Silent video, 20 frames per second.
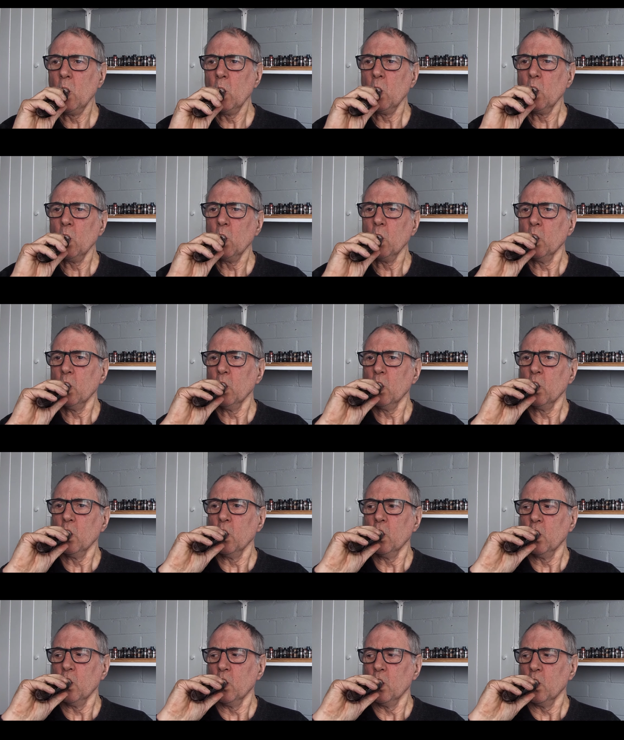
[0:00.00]

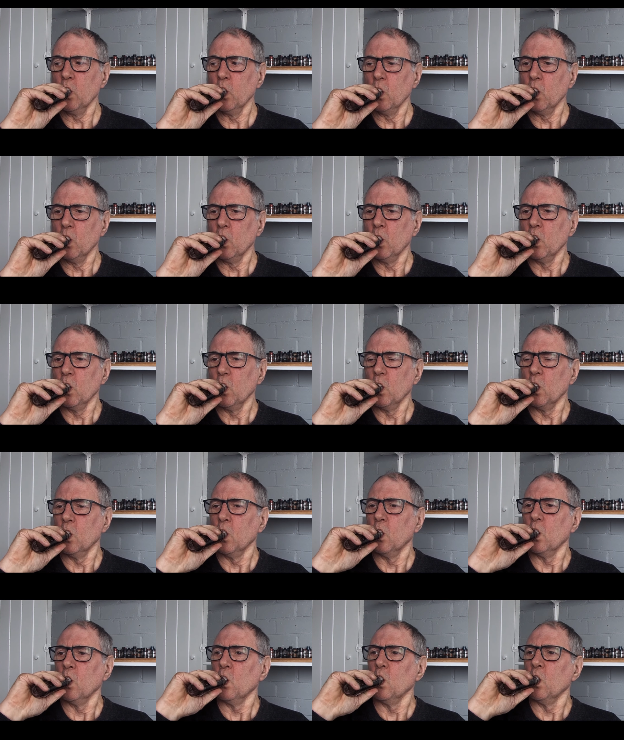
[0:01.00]

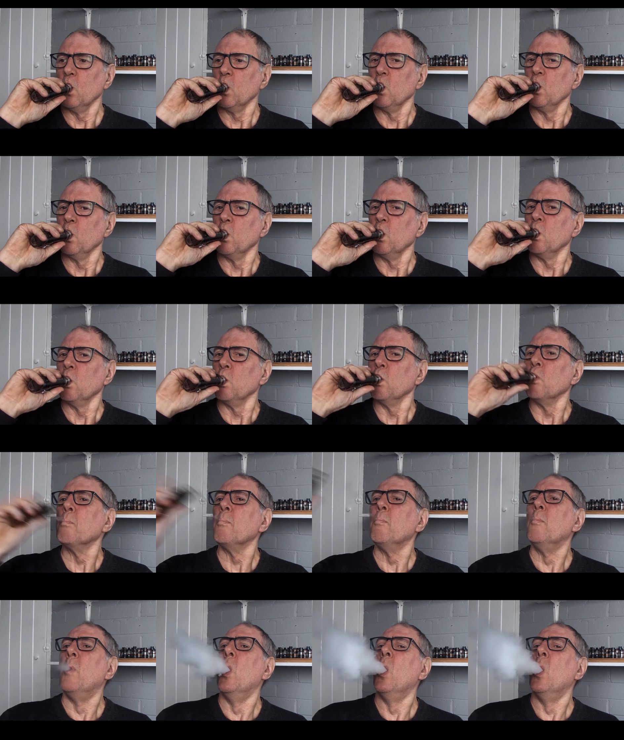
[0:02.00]
Nothing is said.